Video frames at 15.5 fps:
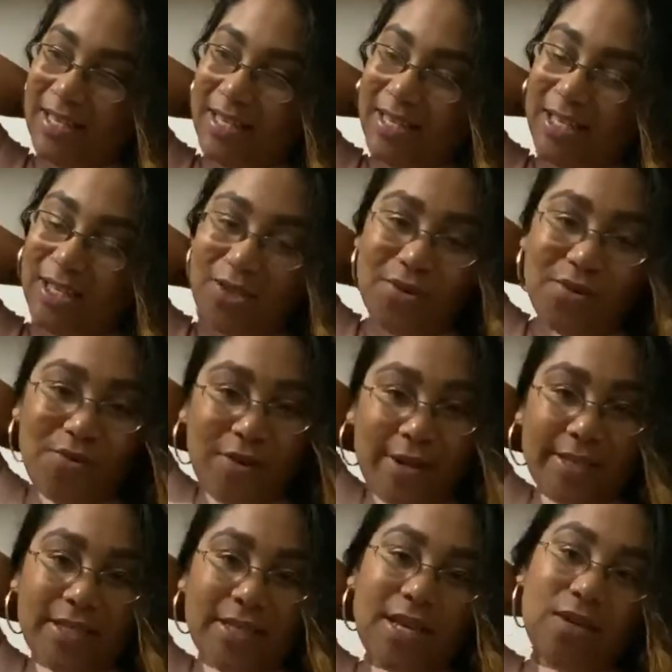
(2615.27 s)
it's so
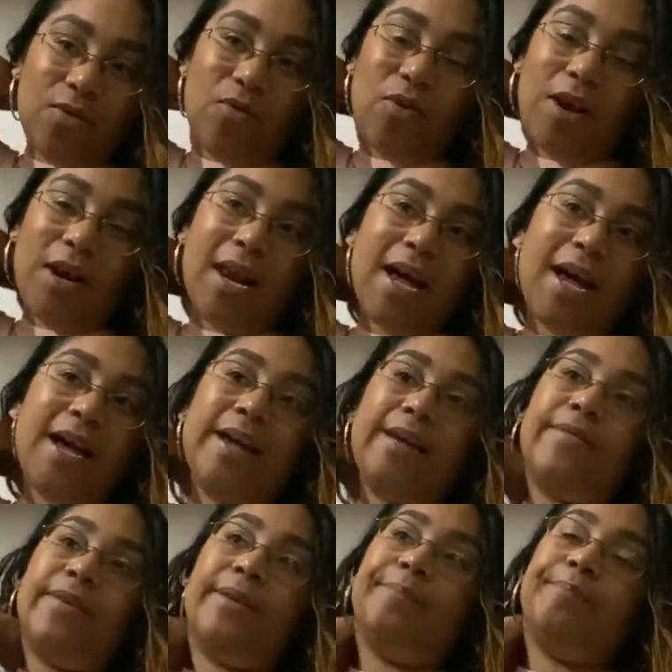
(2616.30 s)
crazy. Yeah, you go on live
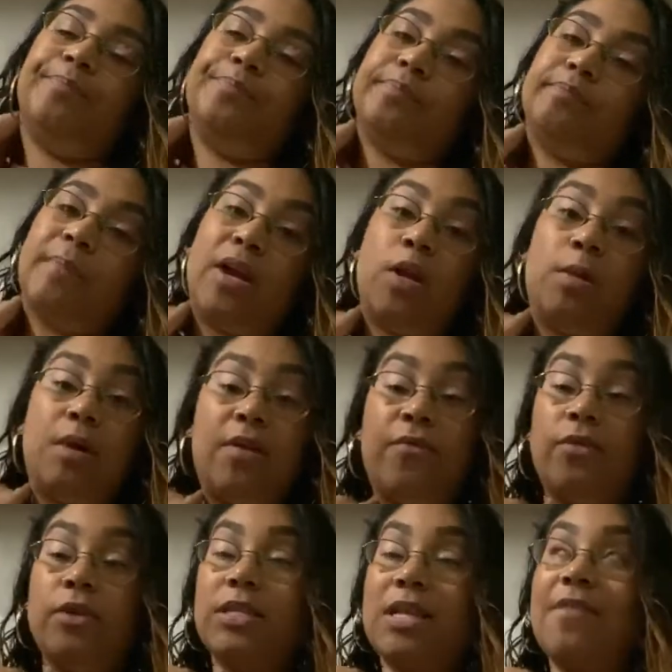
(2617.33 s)
and I know my
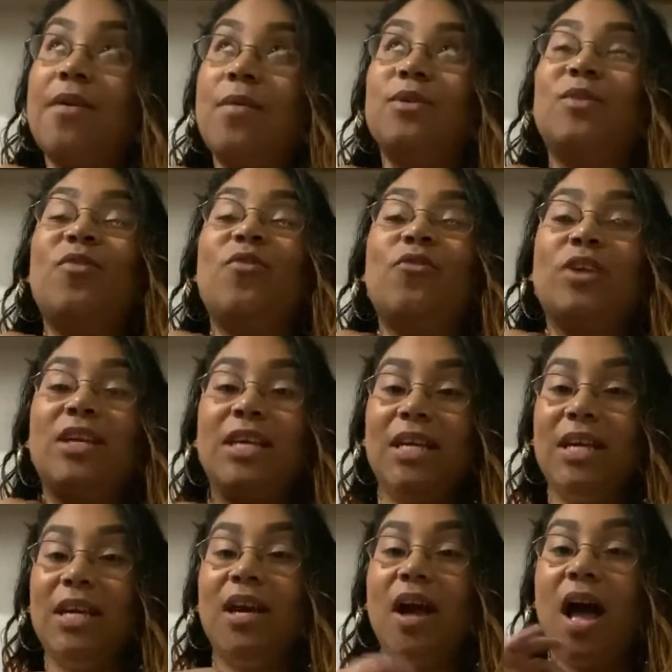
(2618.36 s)
first live, I was
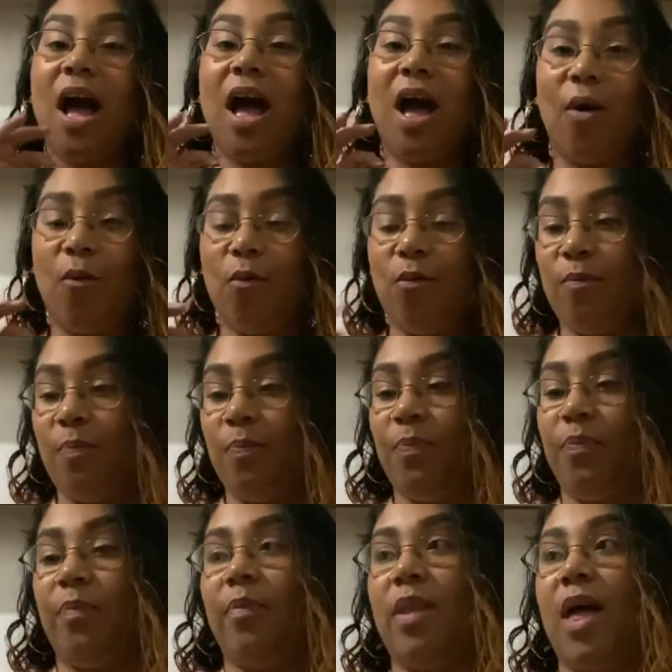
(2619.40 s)
freaking out.
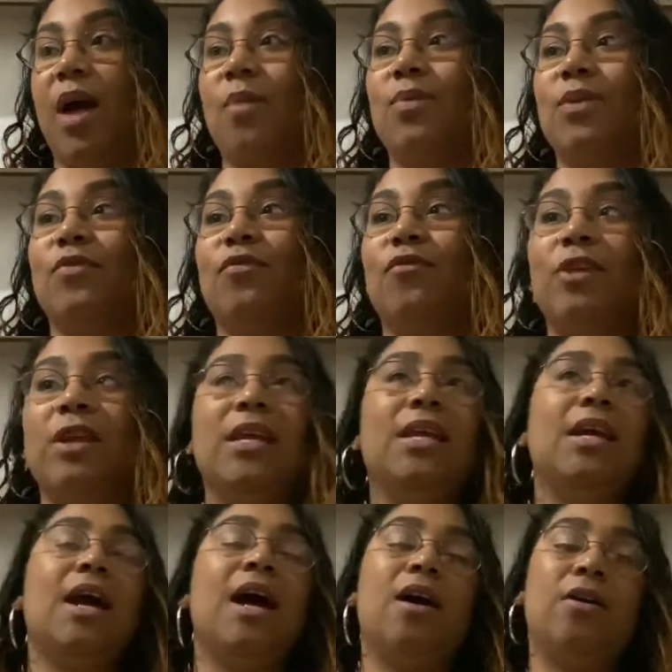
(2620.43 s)
I was
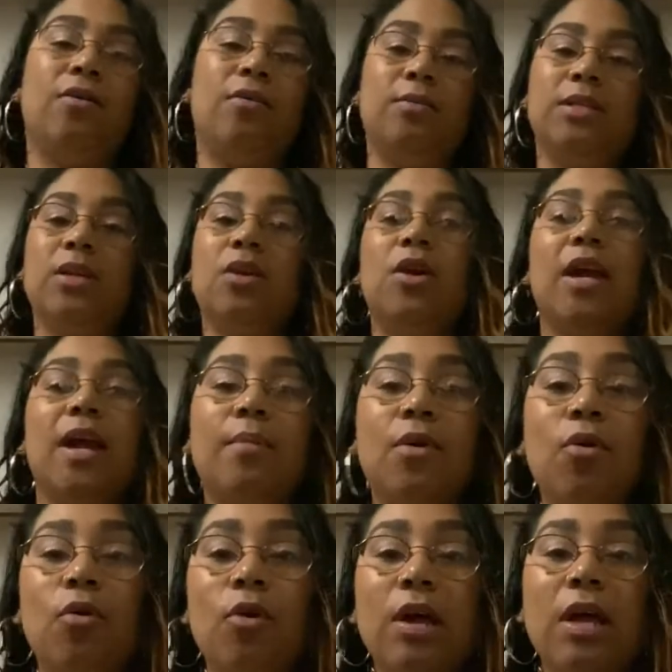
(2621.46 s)
freaking out. I was like, okay, I'm gonna
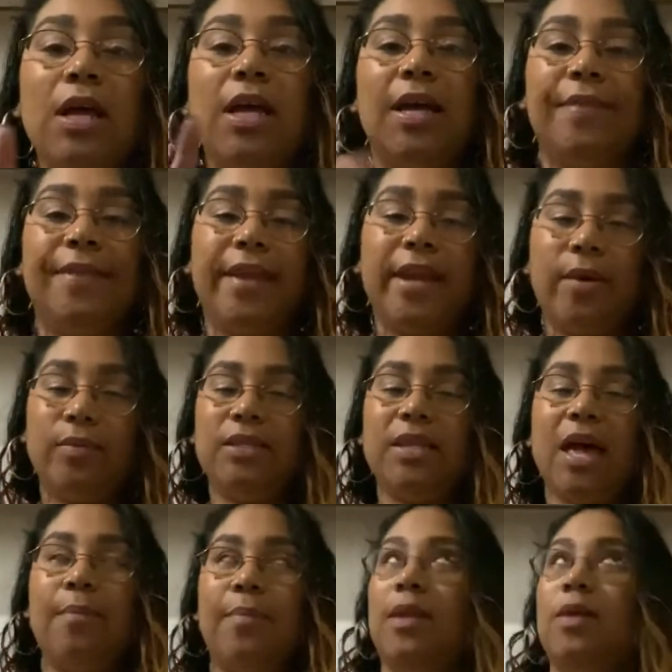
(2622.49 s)
go. And then I was
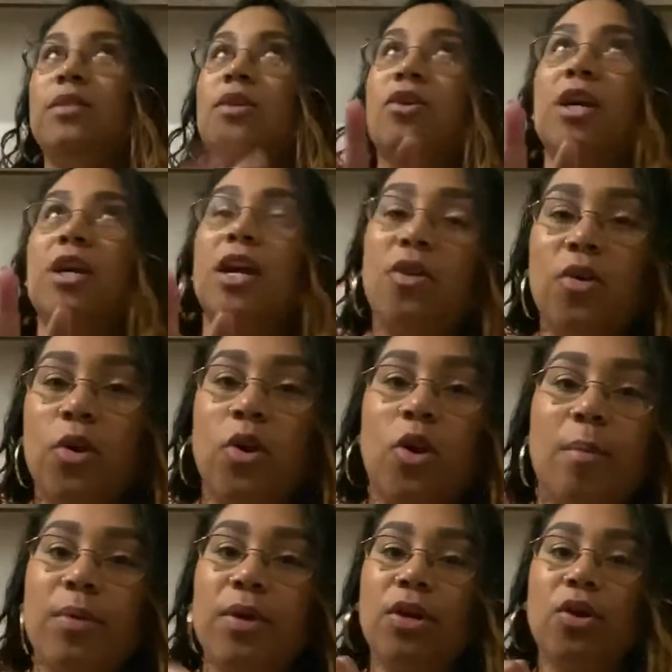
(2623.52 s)
stopping. Then I was like, okay, no,
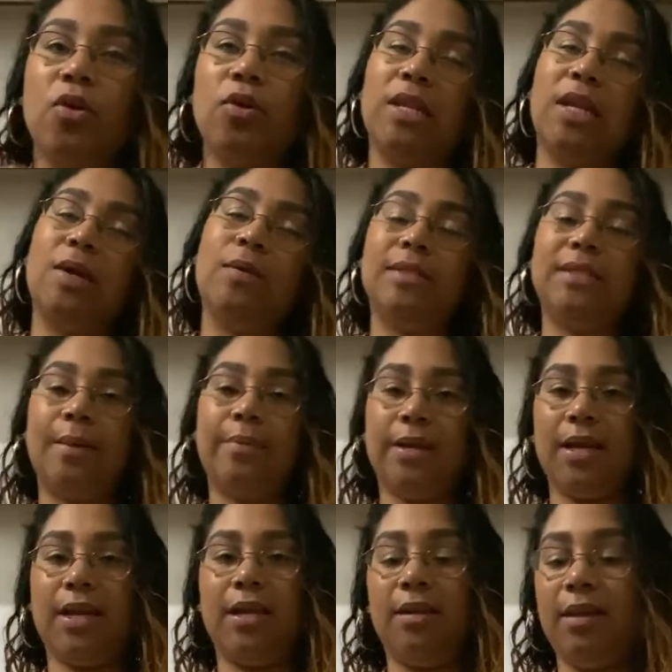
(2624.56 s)
I'm gonna go. And then I would stop it
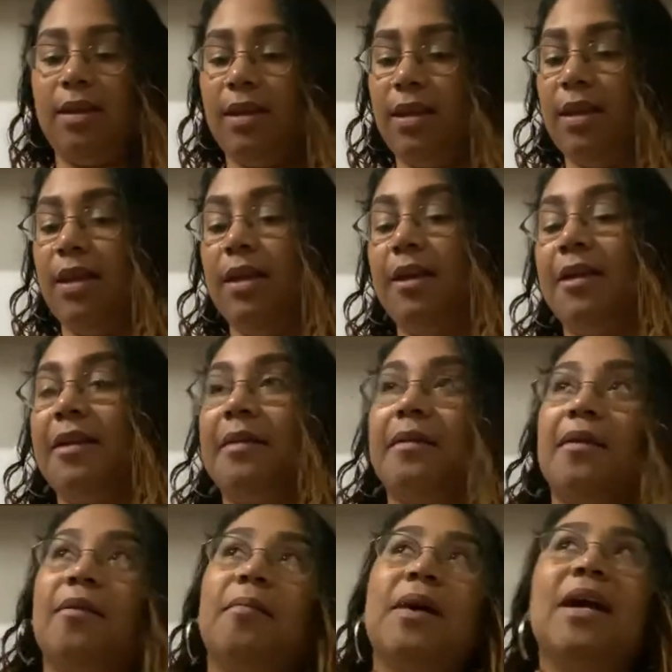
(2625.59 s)
again. And I'm
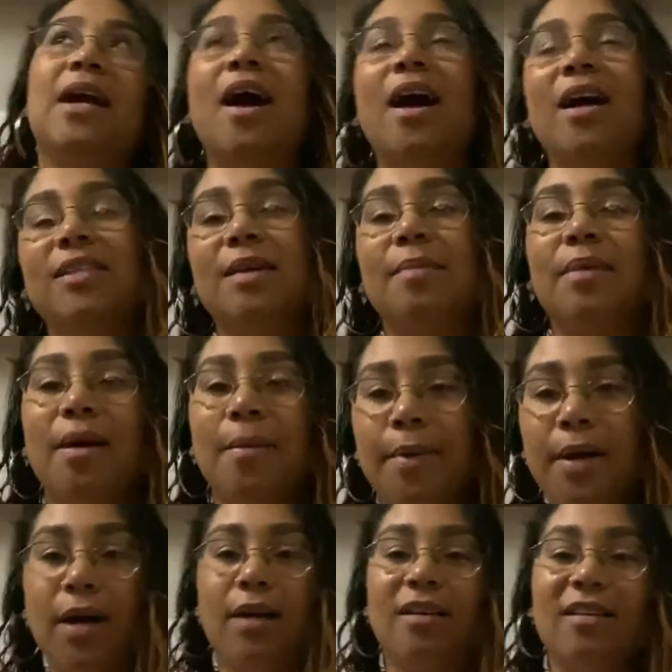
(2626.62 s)
like, oh my God, stop being a
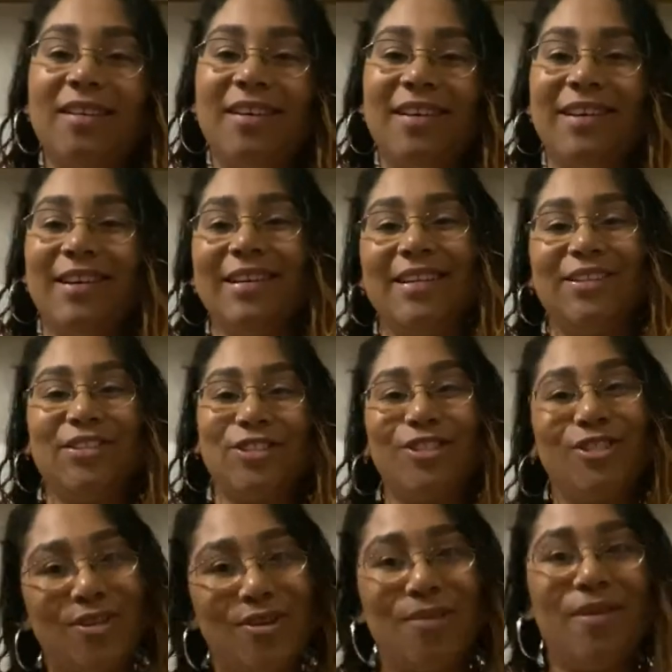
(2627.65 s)
punk. And just
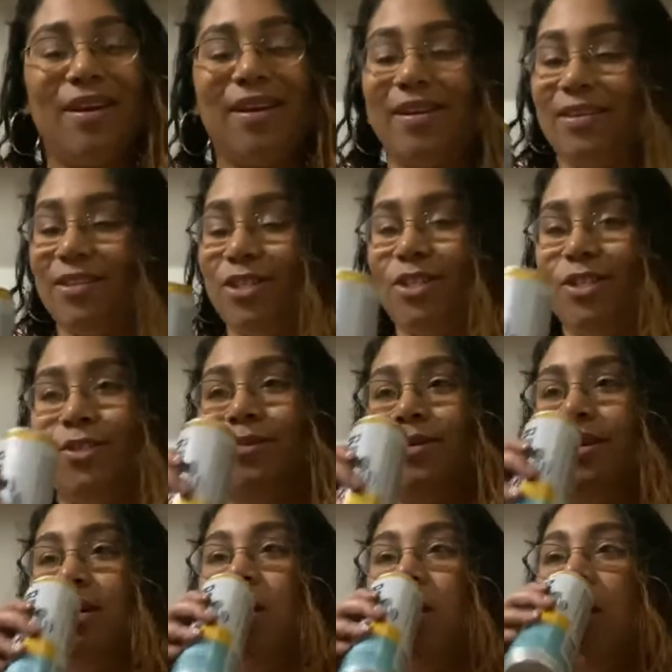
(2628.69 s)
do it. Just do
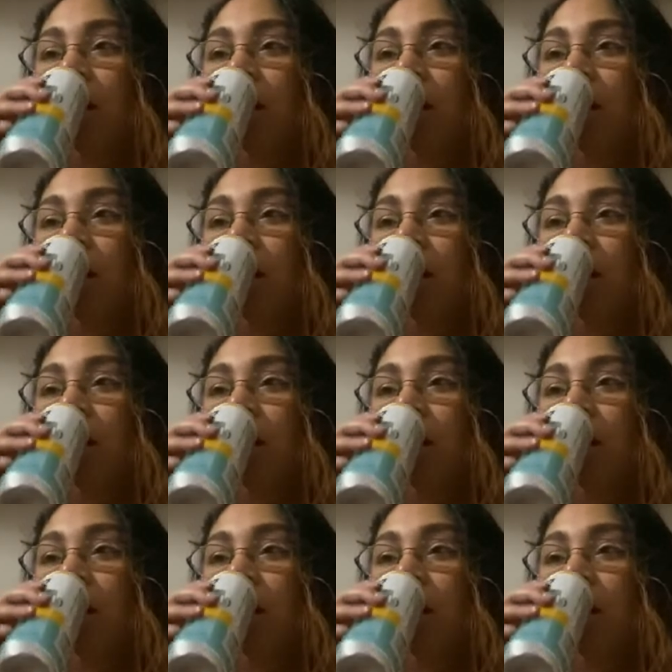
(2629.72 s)
it.